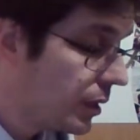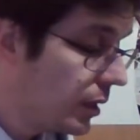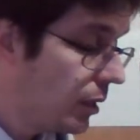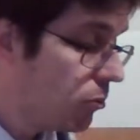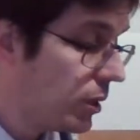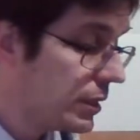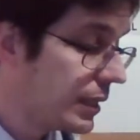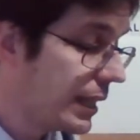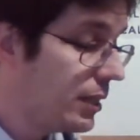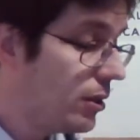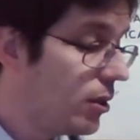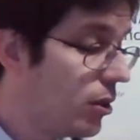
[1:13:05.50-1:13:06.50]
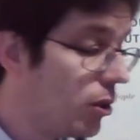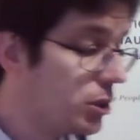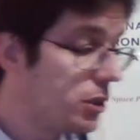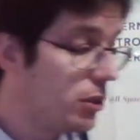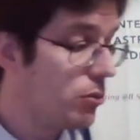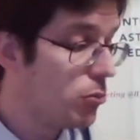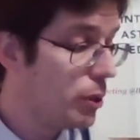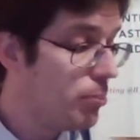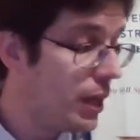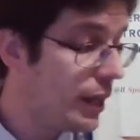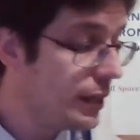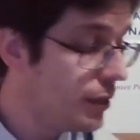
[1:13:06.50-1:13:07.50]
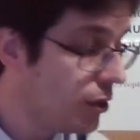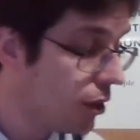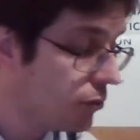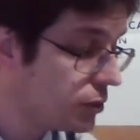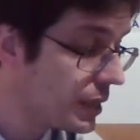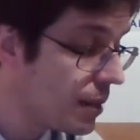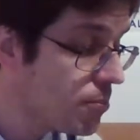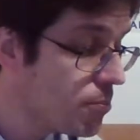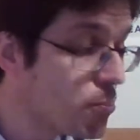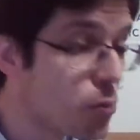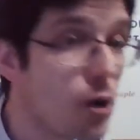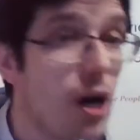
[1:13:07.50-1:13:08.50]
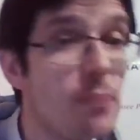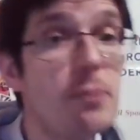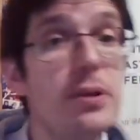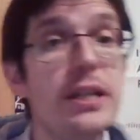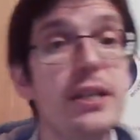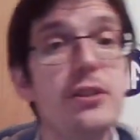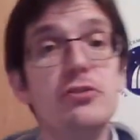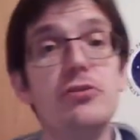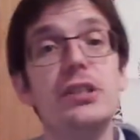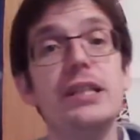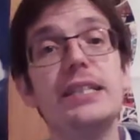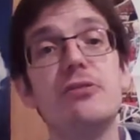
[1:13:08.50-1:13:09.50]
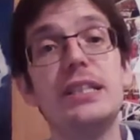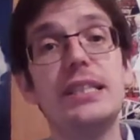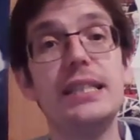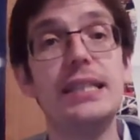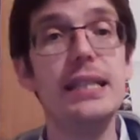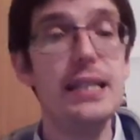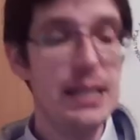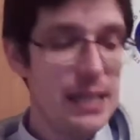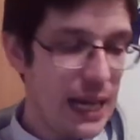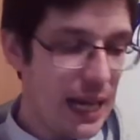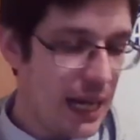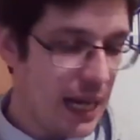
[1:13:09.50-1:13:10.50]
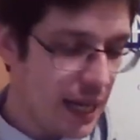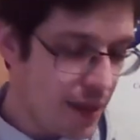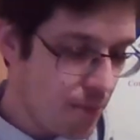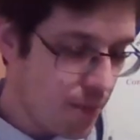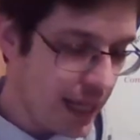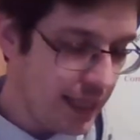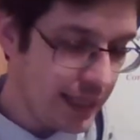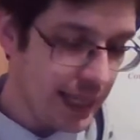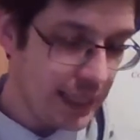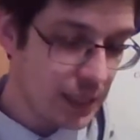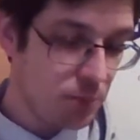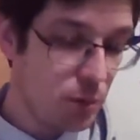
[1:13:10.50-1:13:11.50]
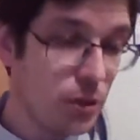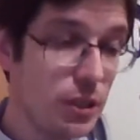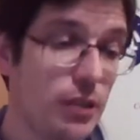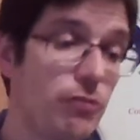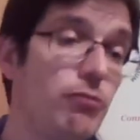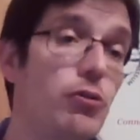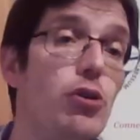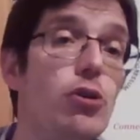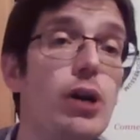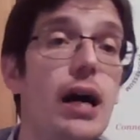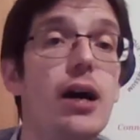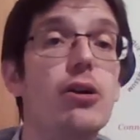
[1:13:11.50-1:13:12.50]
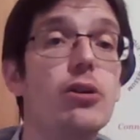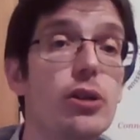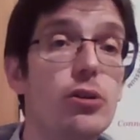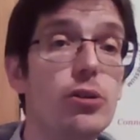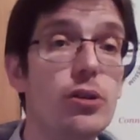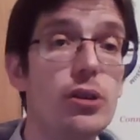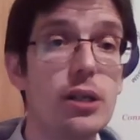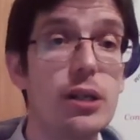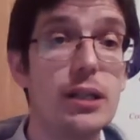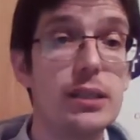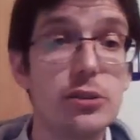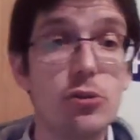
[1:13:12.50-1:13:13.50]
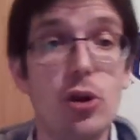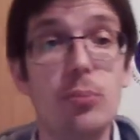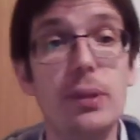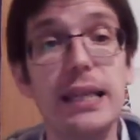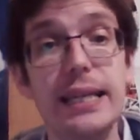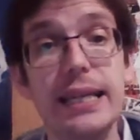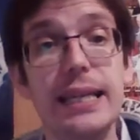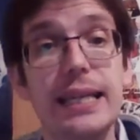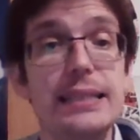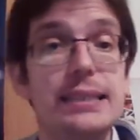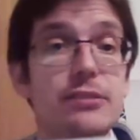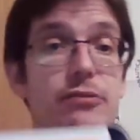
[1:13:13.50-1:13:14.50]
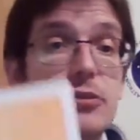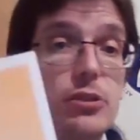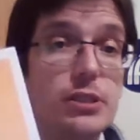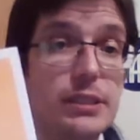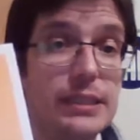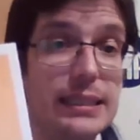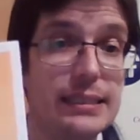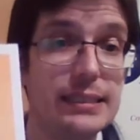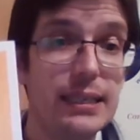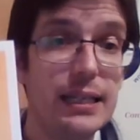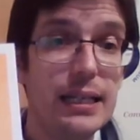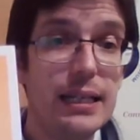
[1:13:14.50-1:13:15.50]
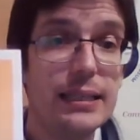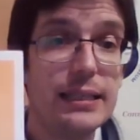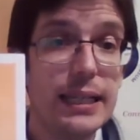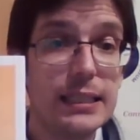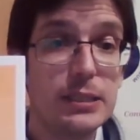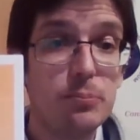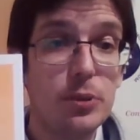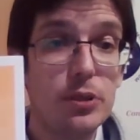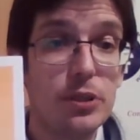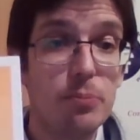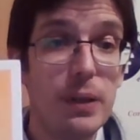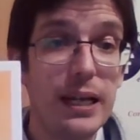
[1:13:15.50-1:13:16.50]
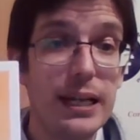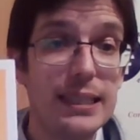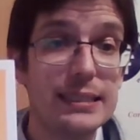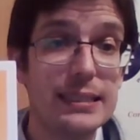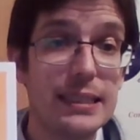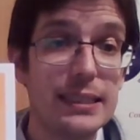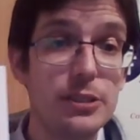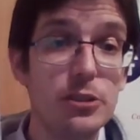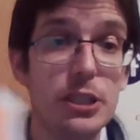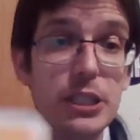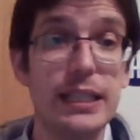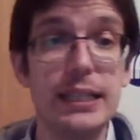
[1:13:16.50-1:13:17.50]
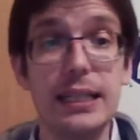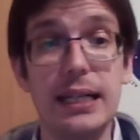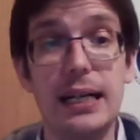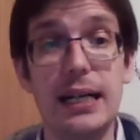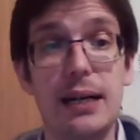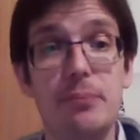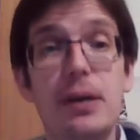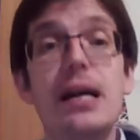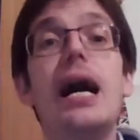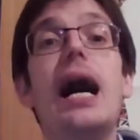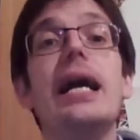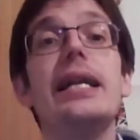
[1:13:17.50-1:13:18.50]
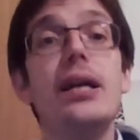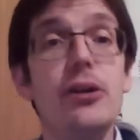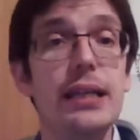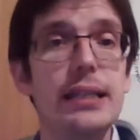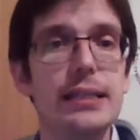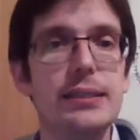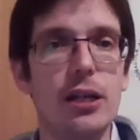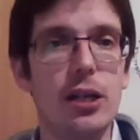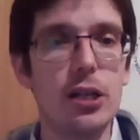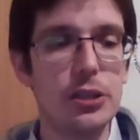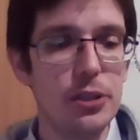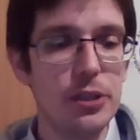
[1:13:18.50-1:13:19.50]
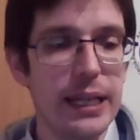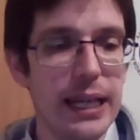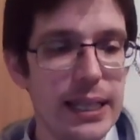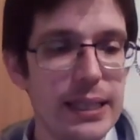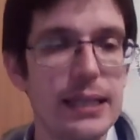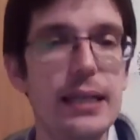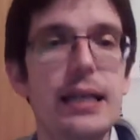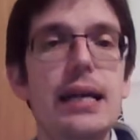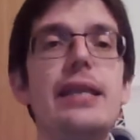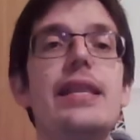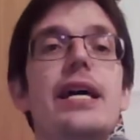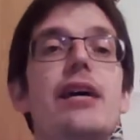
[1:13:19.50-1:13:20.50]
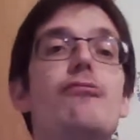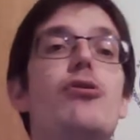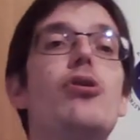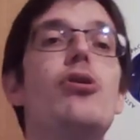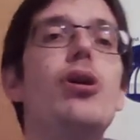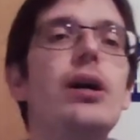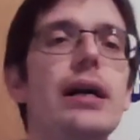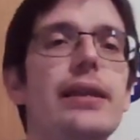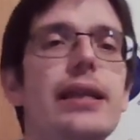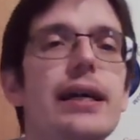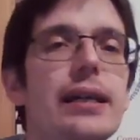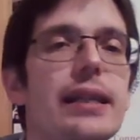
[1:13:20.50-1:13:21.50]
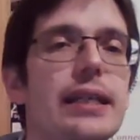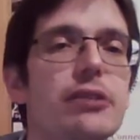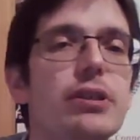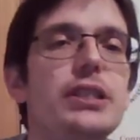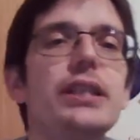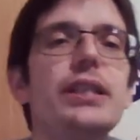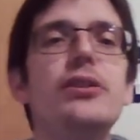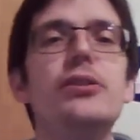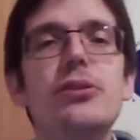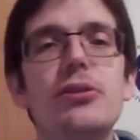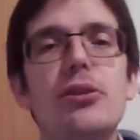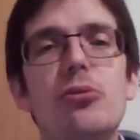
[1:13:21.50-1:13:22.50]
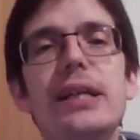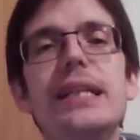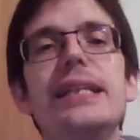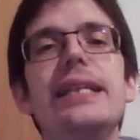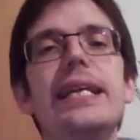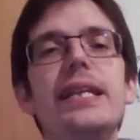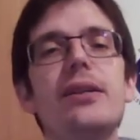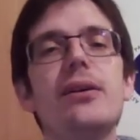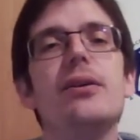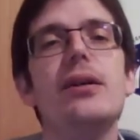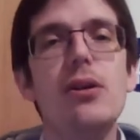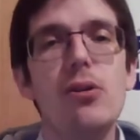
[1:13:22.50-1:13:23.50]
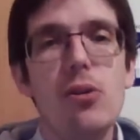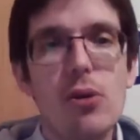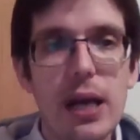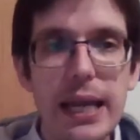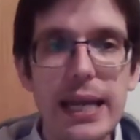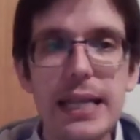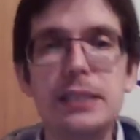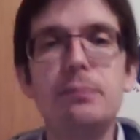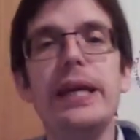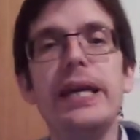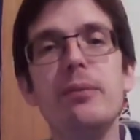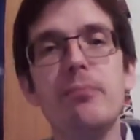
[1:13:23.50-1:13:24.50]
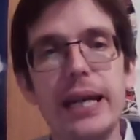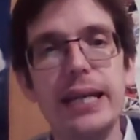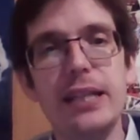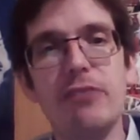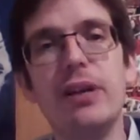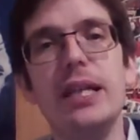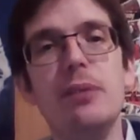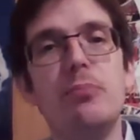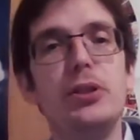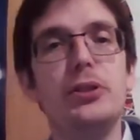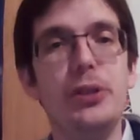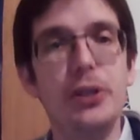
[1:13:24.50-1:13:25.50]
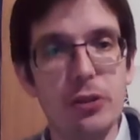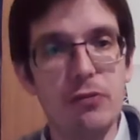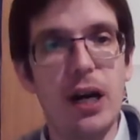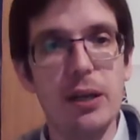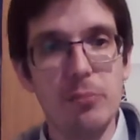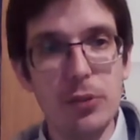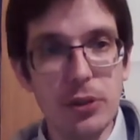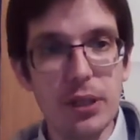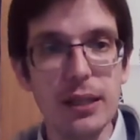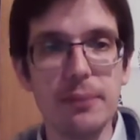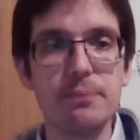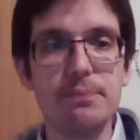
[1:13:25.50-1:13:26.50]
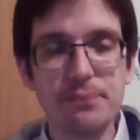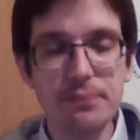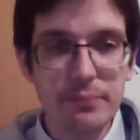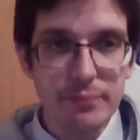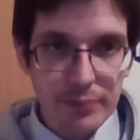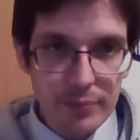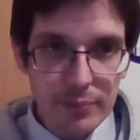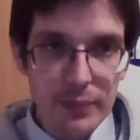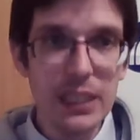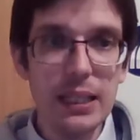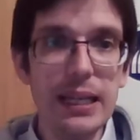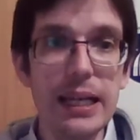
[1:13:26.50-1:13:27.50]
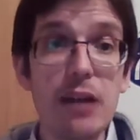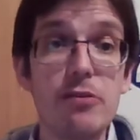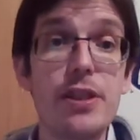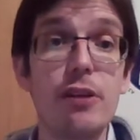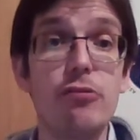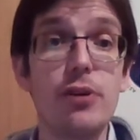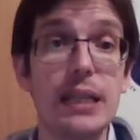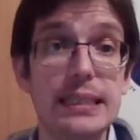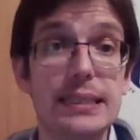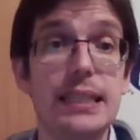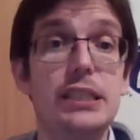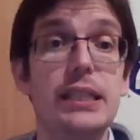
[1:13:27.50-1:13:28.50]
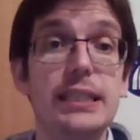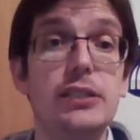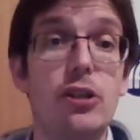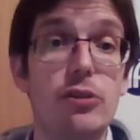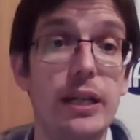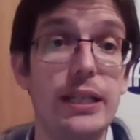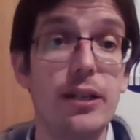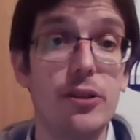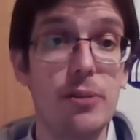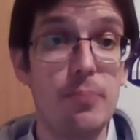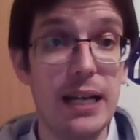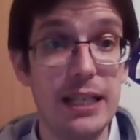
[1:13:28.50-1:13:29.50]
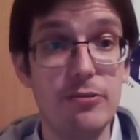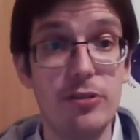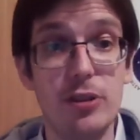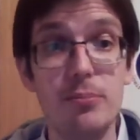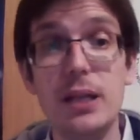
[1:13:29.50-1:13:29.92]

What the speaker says: once again also remind you of some probably useful literature. The main textbook for our class normally is, of course, this textbook by Alexander Soucek. I know it is hard to get, therefore the literature you really need is being made available to you via Moodle. Everything for this session is already on the platform.